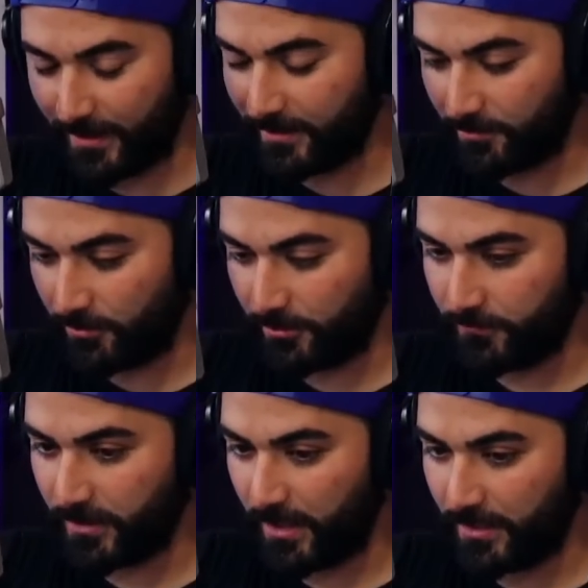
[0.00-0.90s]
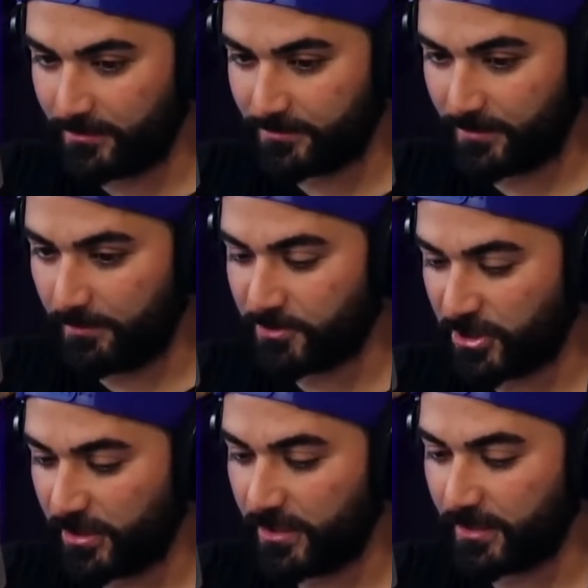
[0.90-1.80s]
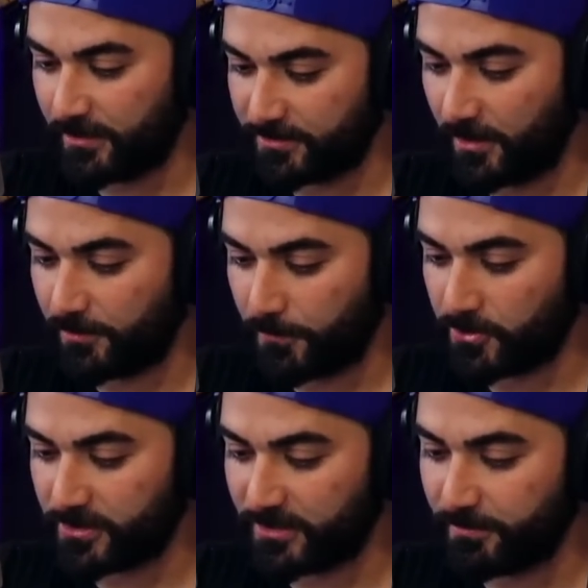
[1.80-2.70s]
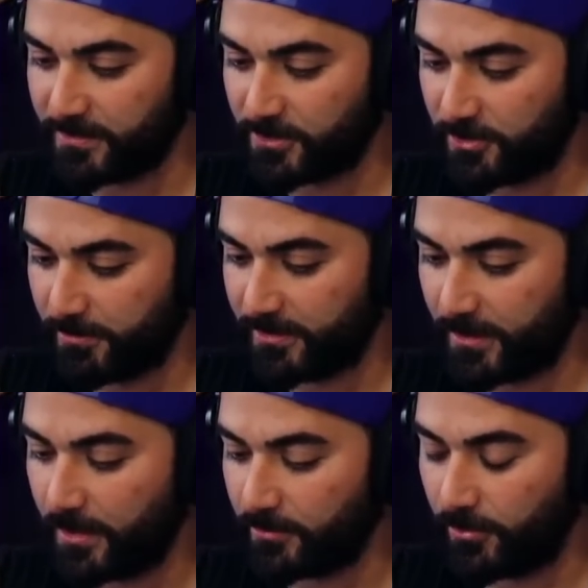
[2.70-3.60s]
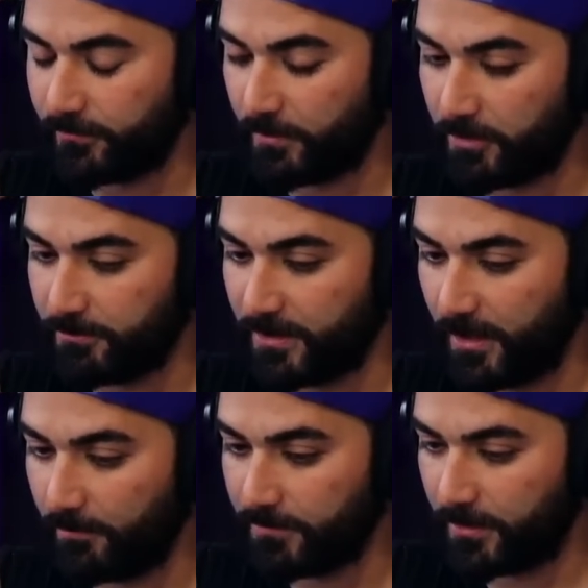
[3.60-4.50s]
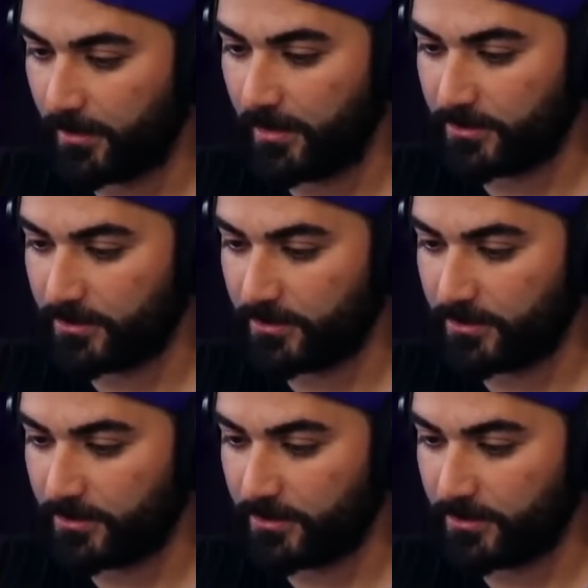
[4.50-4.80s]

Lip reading: thank all of you guys, MG Geek and this other person that's messaging me that I don't know if they want to be named,